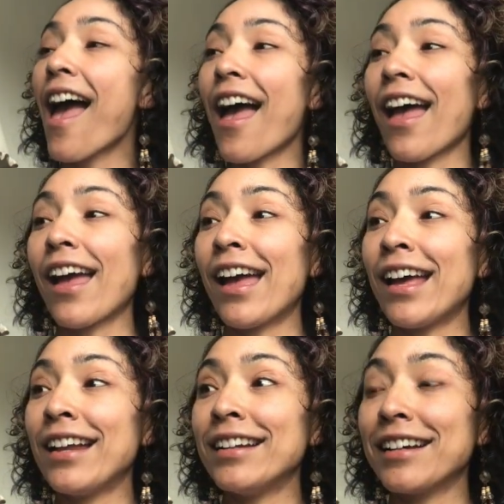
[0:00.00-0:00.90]

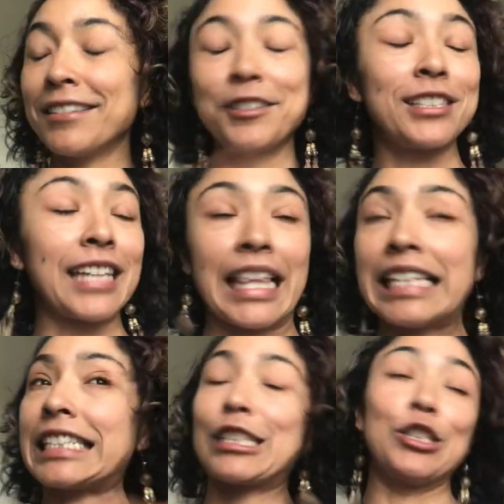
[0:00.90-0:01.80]
And I was just like,
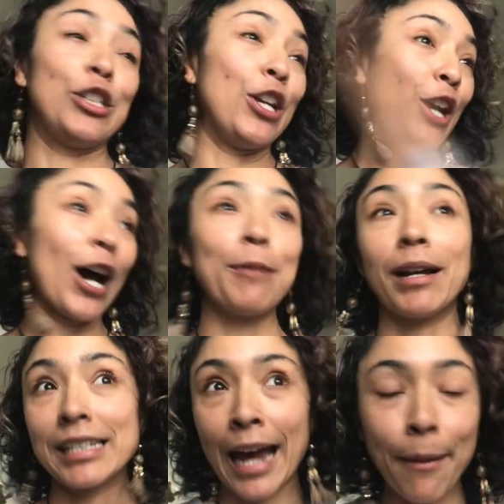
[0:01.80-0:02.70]
this is not
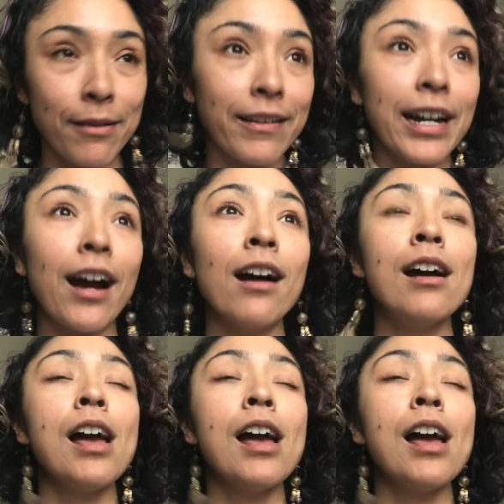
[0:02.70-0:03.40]
about to happen right now.